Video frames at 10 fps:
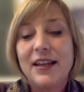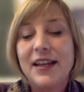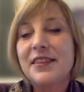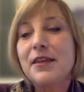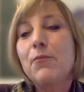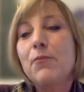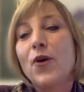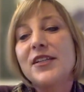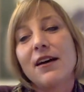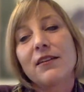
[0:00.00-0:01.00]
Let them
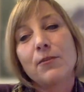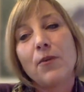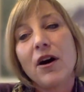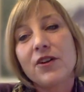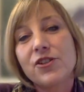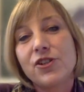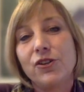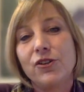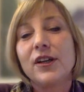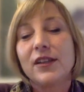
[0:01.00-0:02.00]
point out the parts to
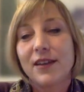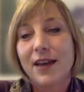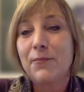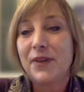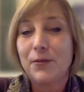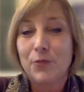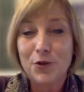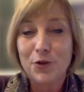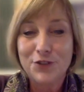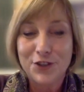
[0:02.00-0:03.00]
you that can be
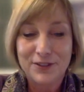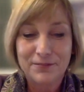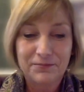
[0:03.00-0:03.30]
improved on.